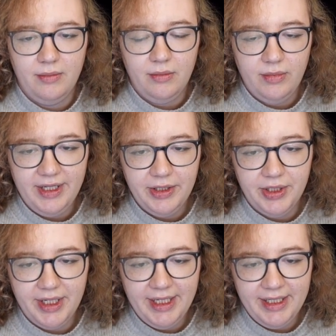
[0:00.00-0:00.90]

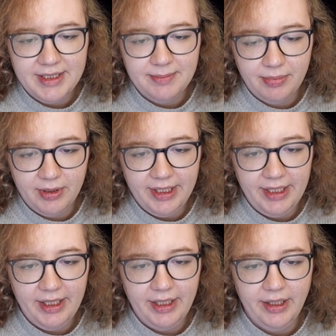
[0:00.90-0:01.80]
which is
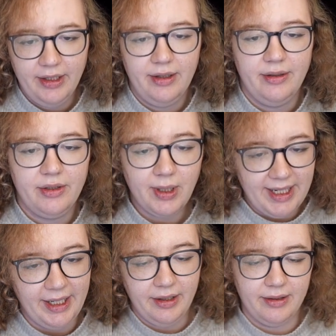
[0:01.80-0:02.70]
pretty
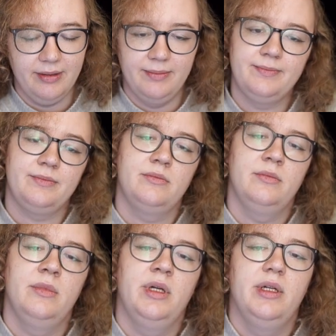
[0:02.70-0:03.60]
great.
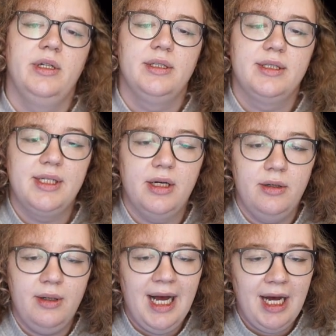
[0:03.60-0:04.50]

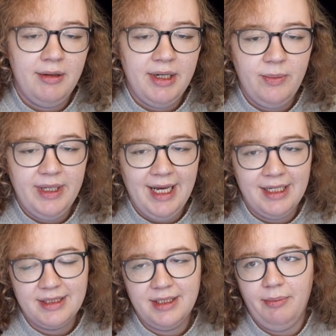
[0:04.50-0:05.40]
So how did we
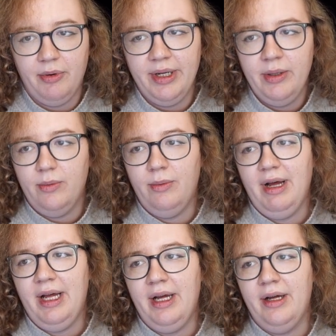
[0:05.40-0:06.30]
get to the point
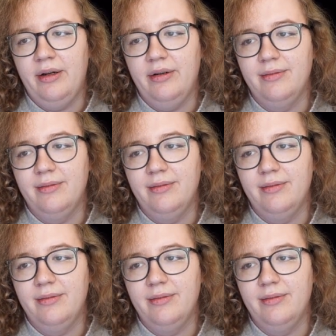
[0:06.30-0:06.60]
where